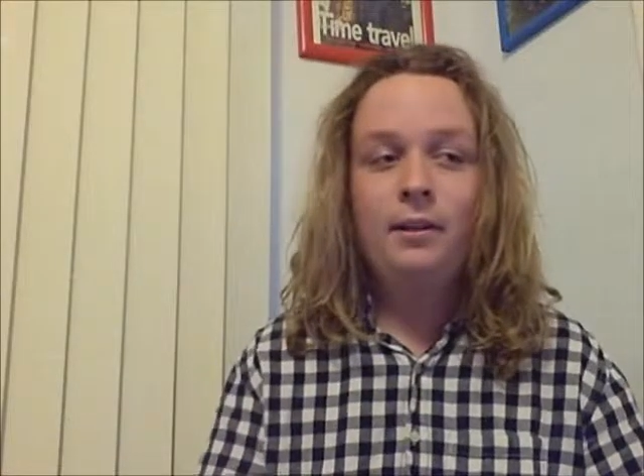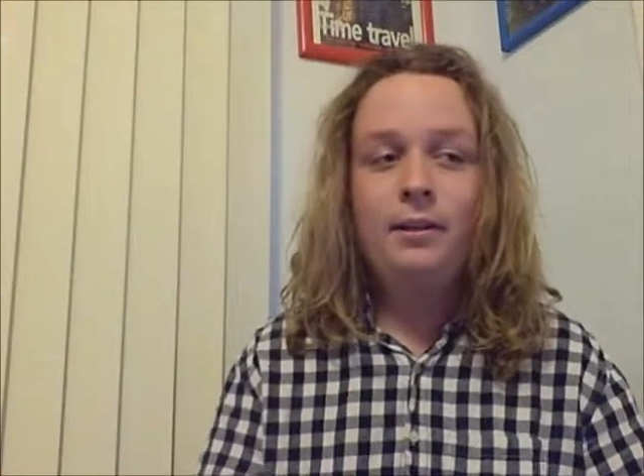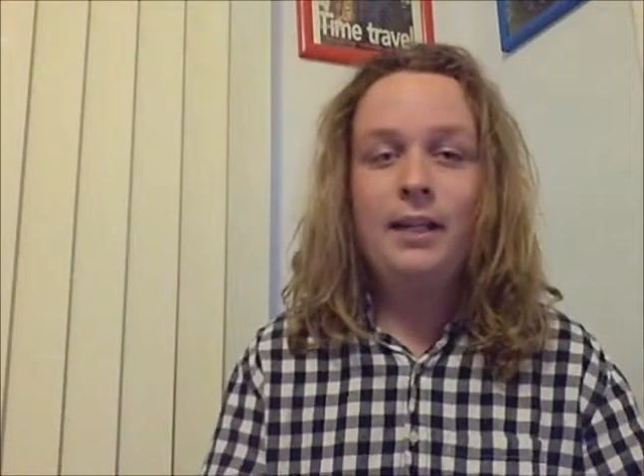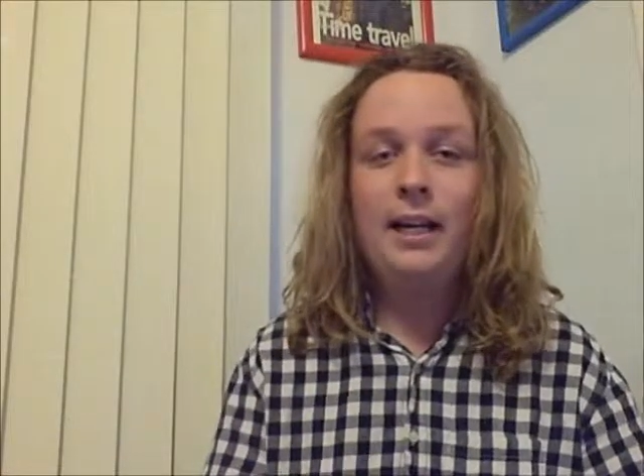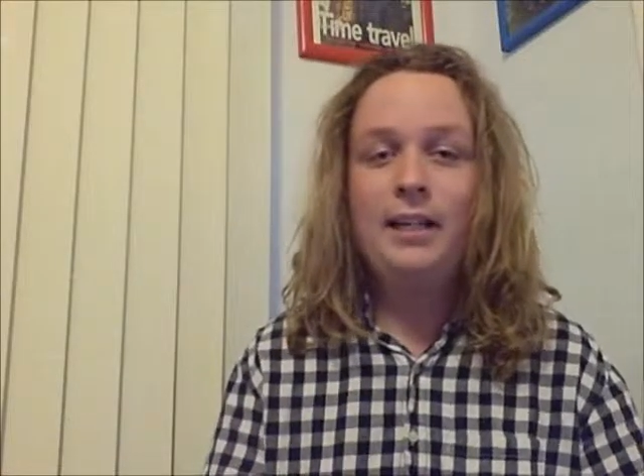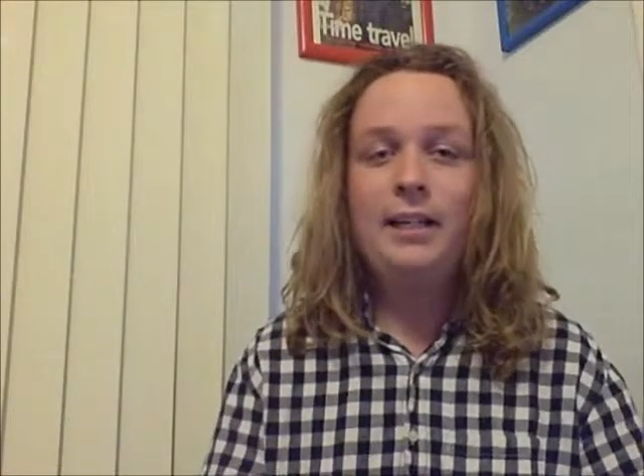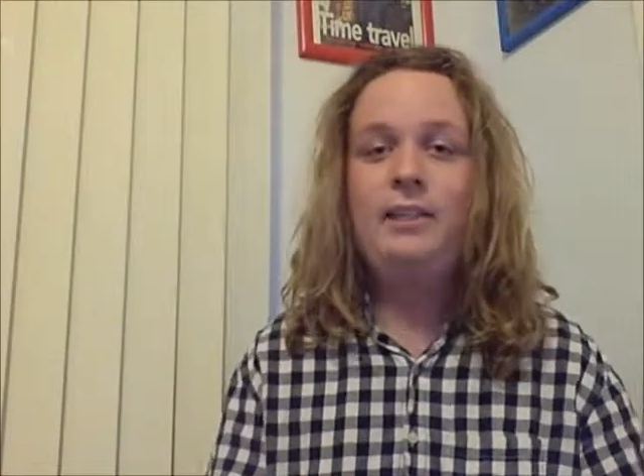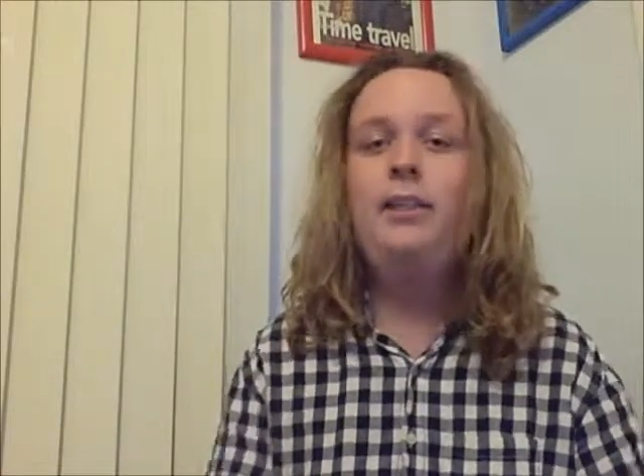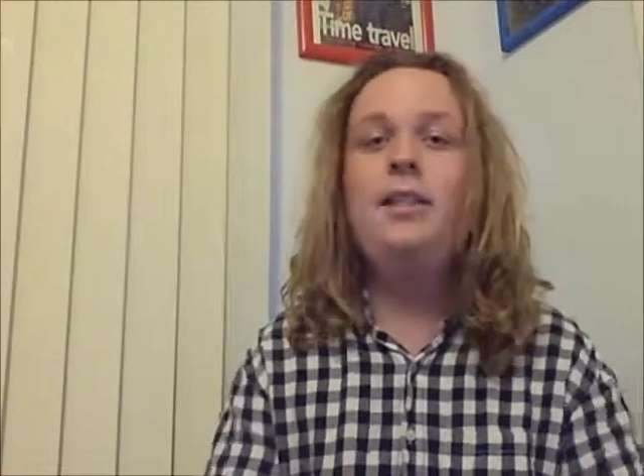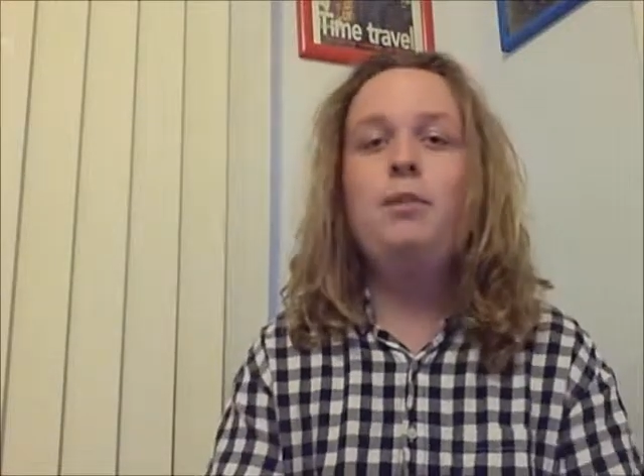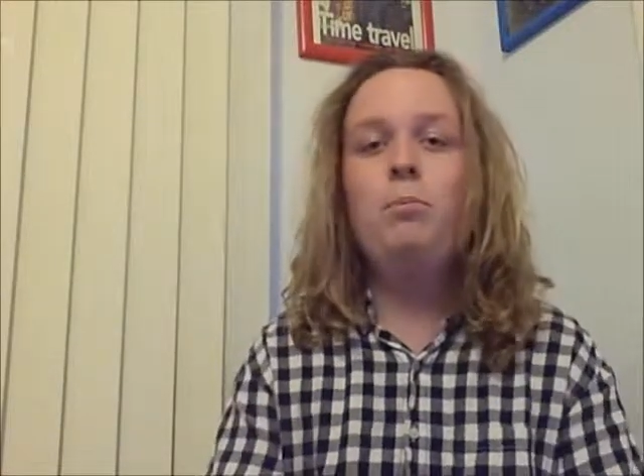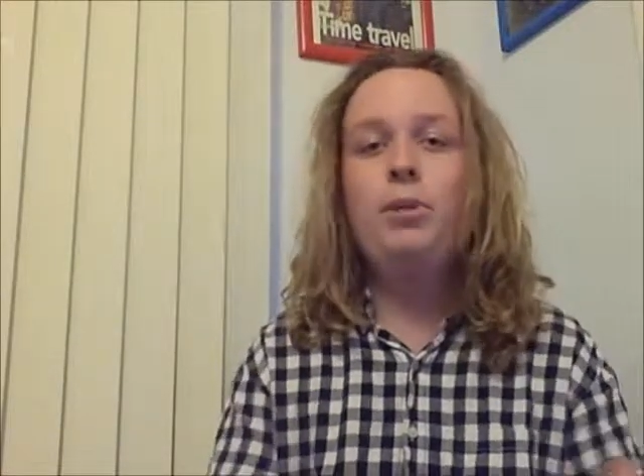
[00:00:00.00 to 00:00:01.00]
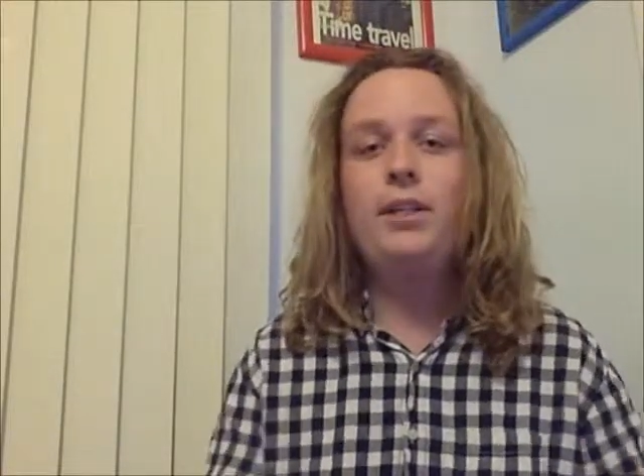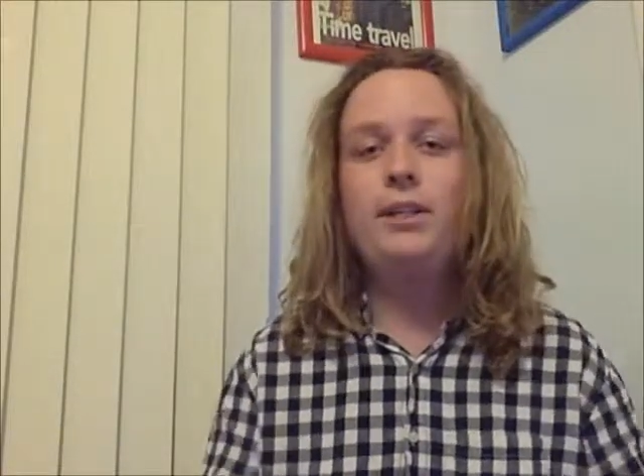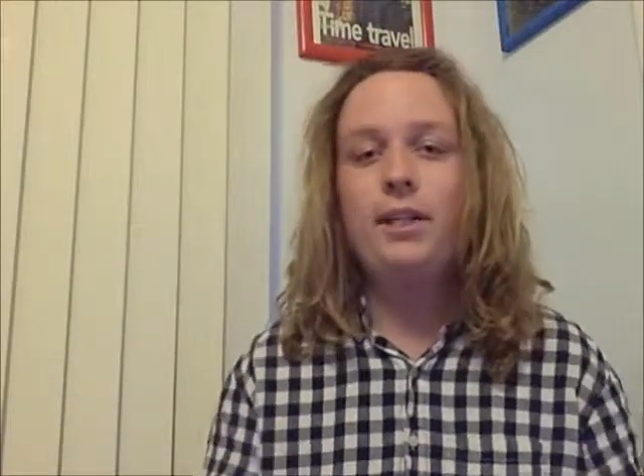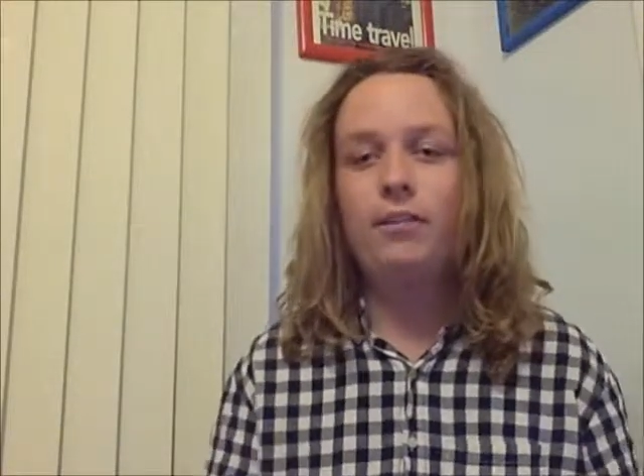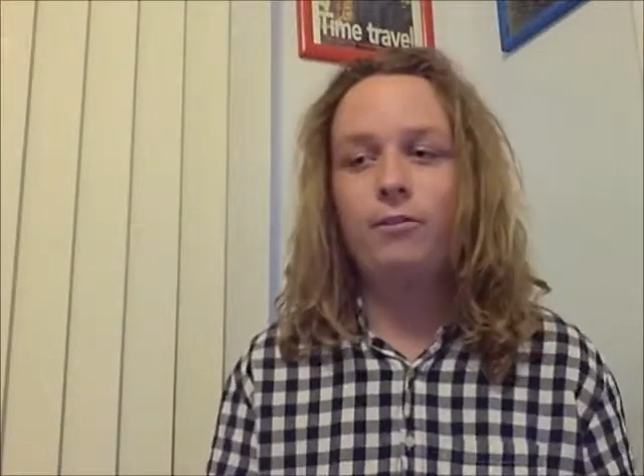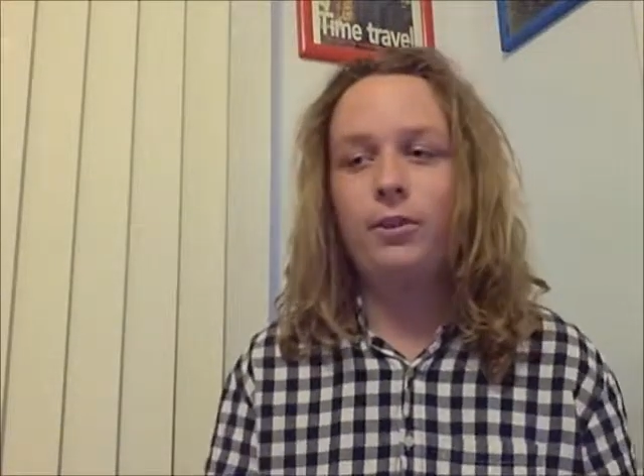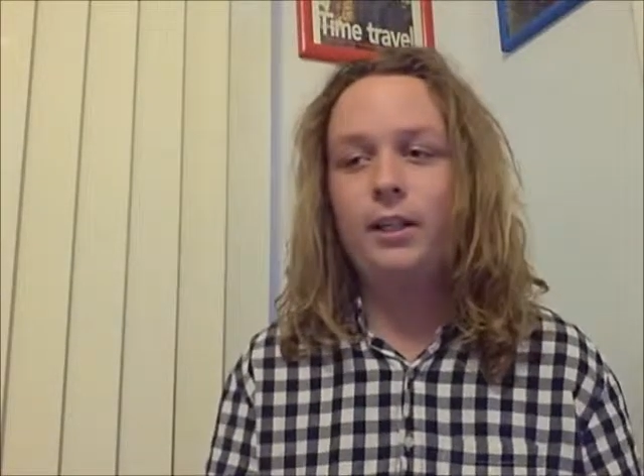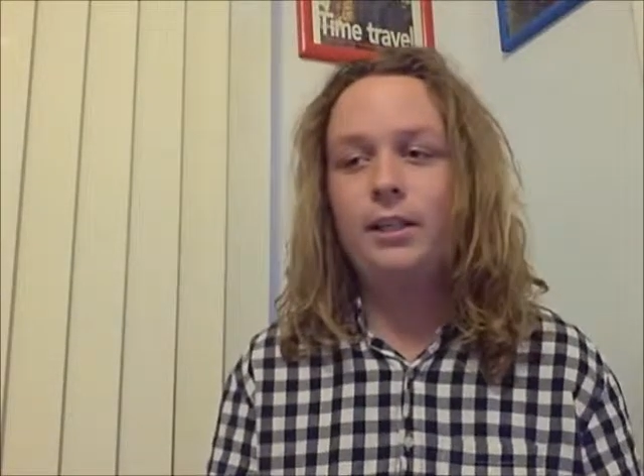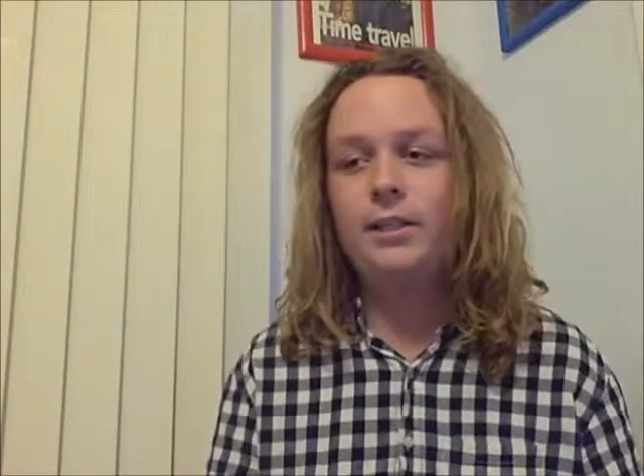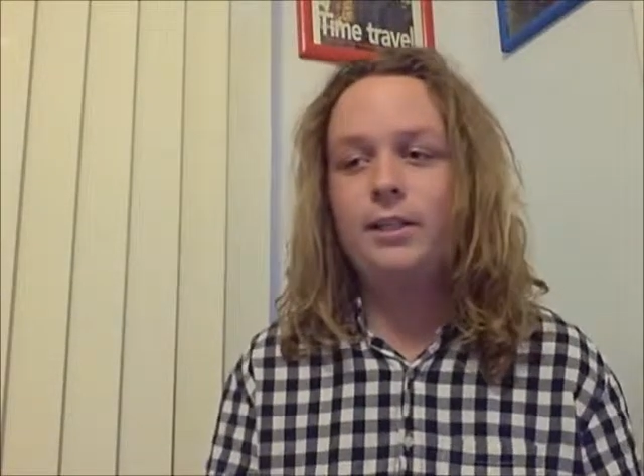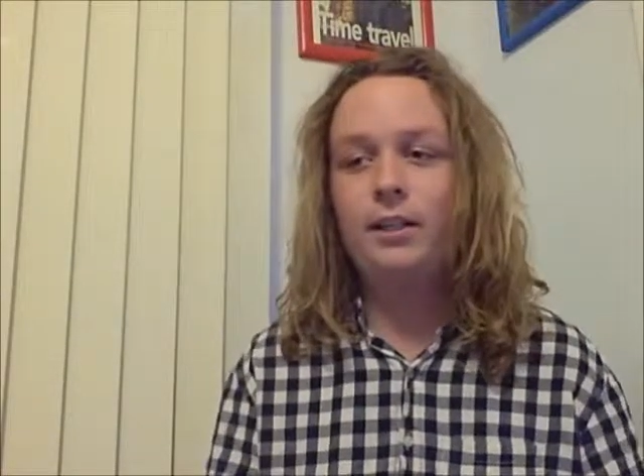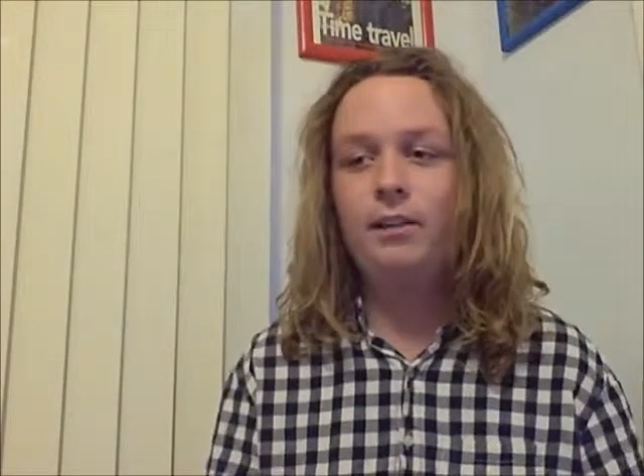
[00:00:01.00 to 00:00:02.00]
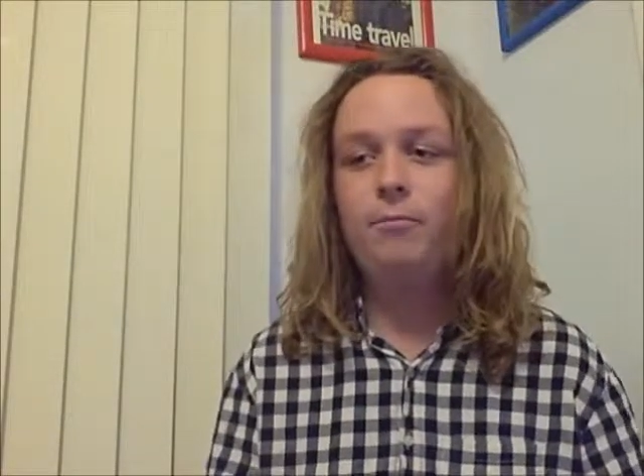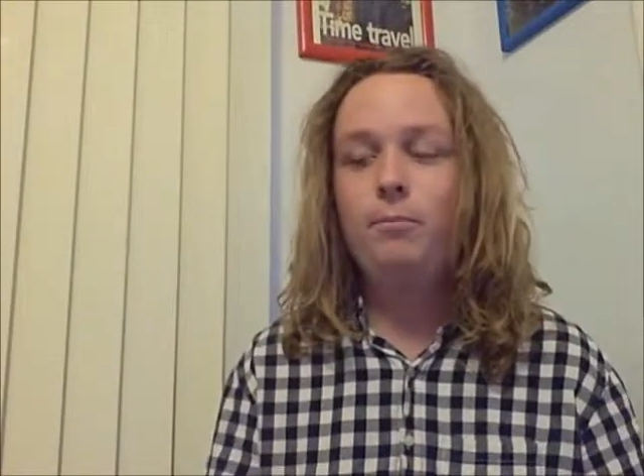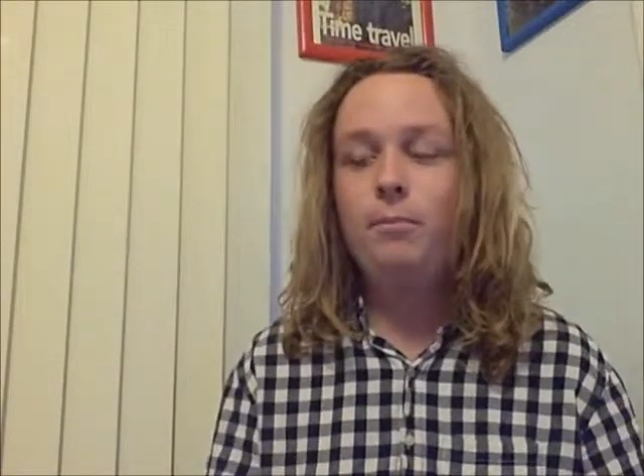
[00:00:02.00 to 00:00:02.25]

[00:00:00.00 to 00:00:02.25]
Yeah, it's pretty safe for kids and stuff.